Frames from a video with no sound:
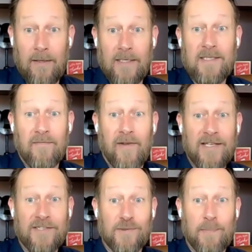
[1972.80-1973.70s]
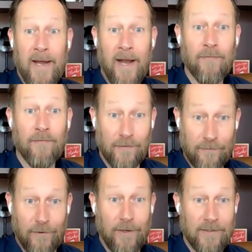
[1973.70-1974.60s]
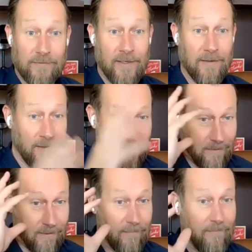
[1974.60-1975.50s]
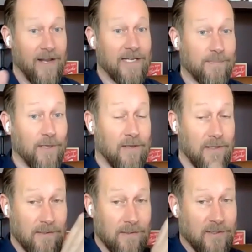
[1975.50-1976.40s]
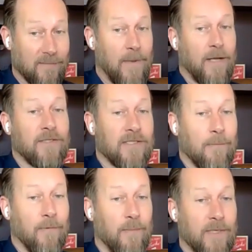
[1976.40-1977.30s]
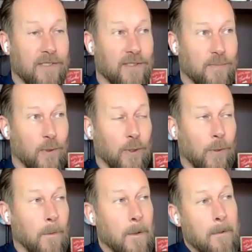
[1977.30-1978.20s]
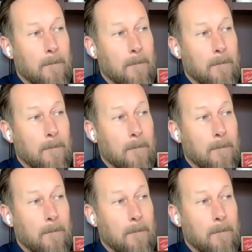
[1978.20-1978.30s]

This investor's perfect for us, right? An investment thesis matches up with a business model.